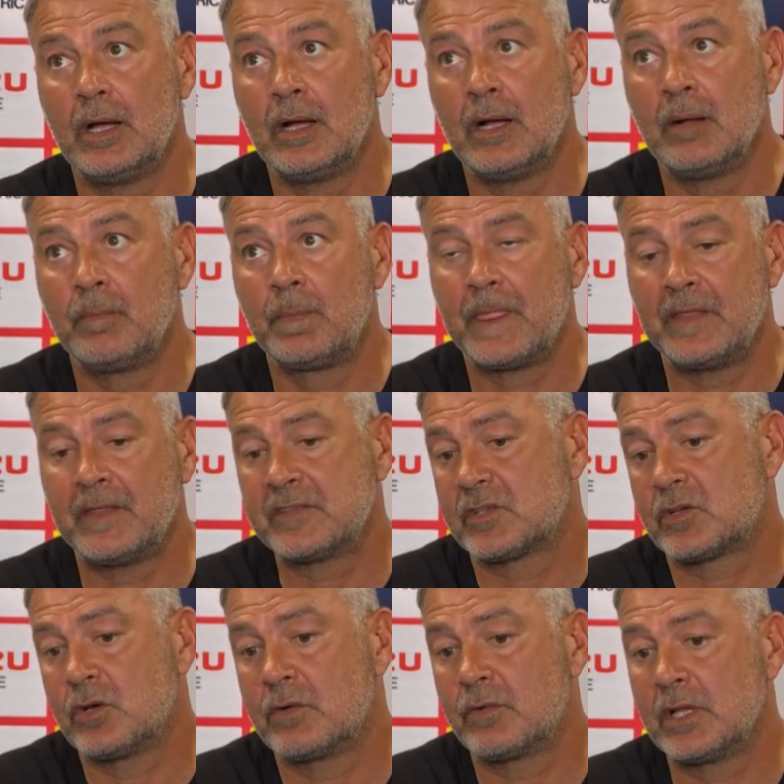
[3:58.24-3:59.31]
And that's
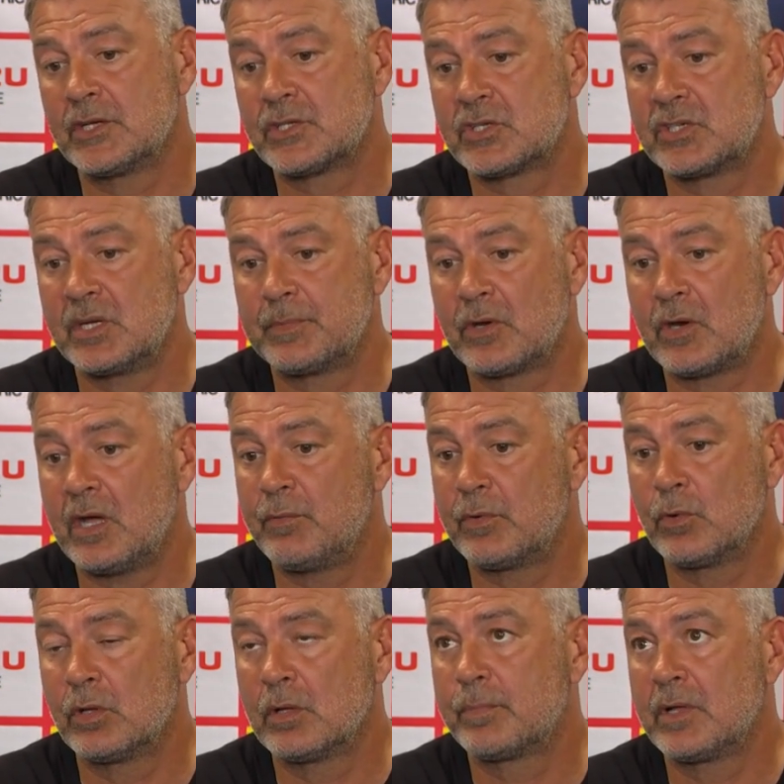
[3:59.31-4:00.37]
the kind of relationship that I have
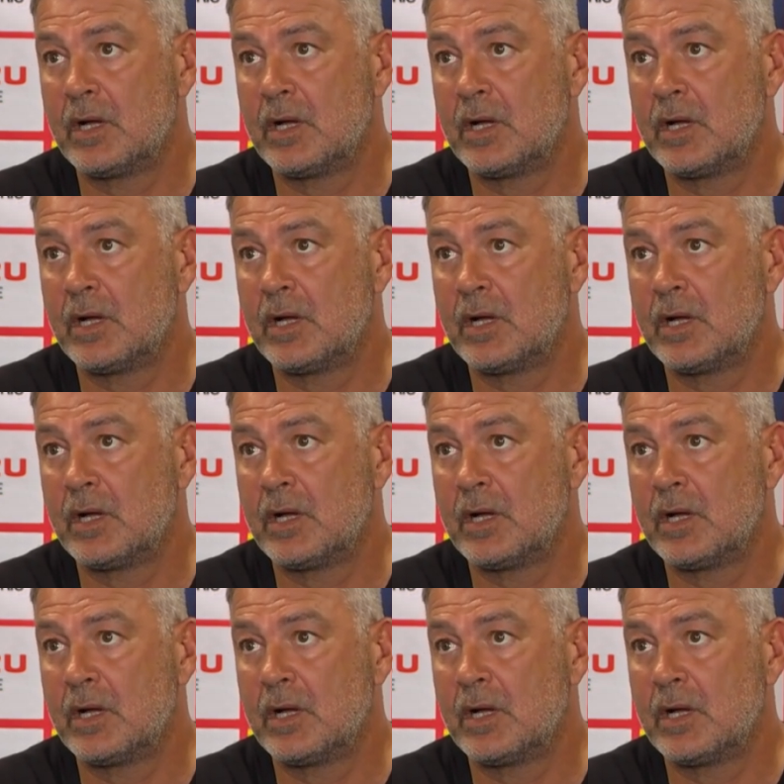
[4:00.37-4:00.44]
with all the